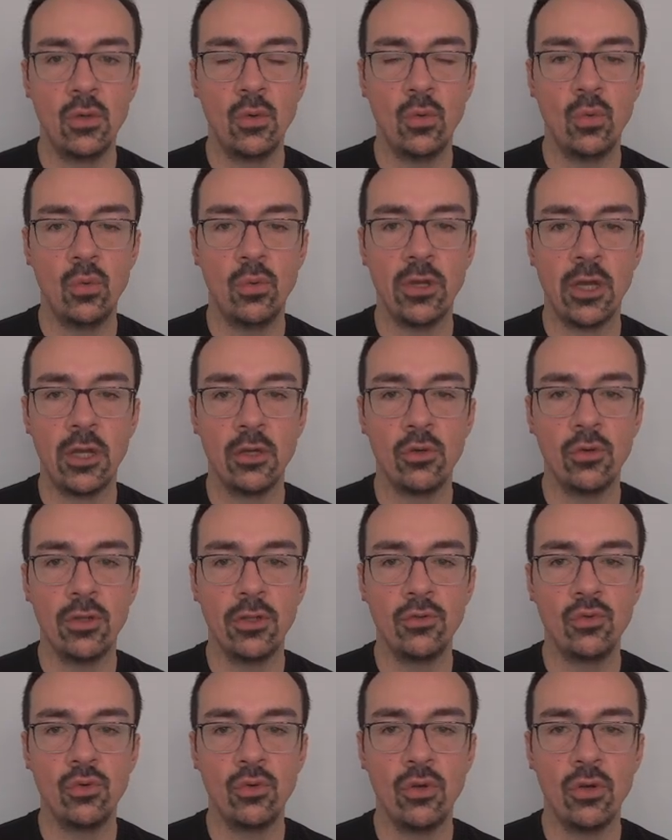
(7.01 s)
We are going
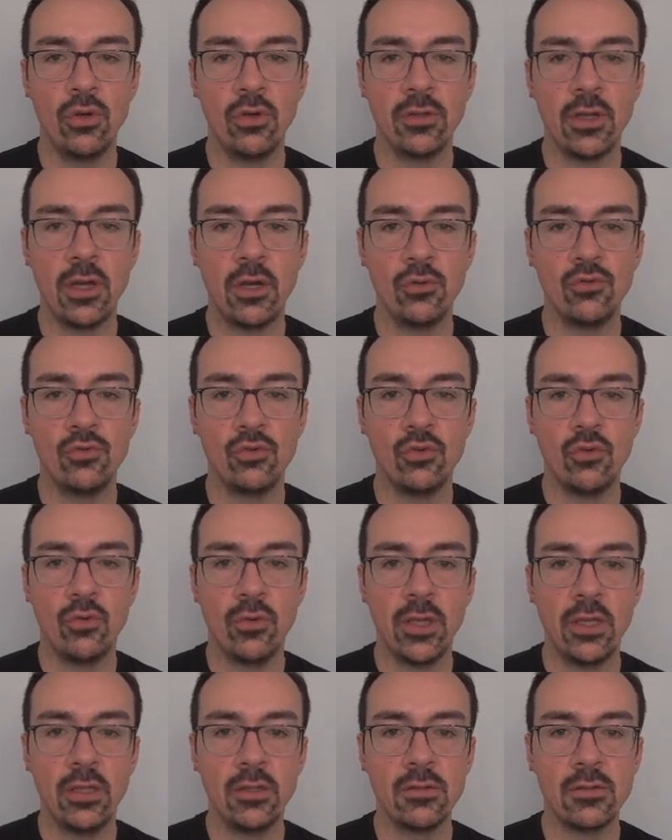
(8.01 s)
to learn how to
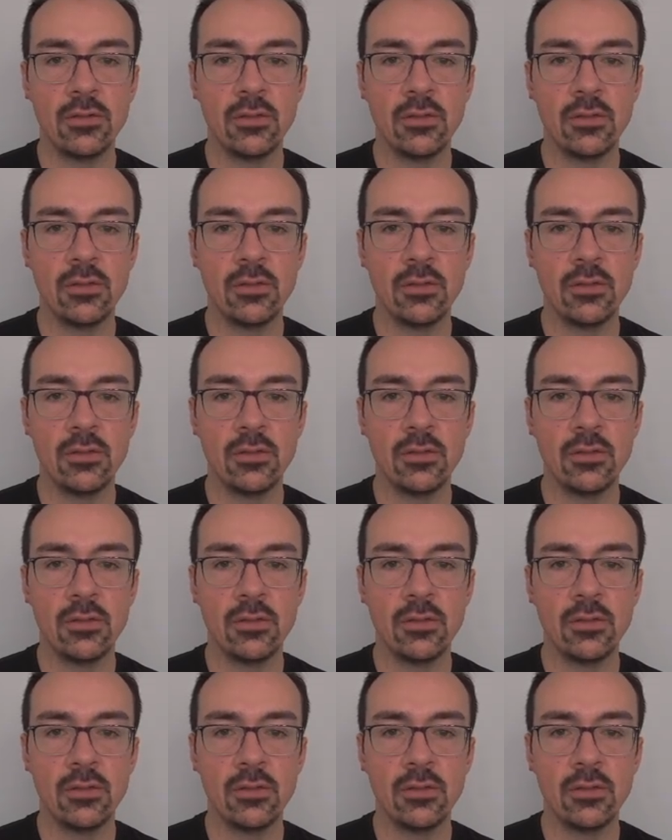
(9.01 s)
create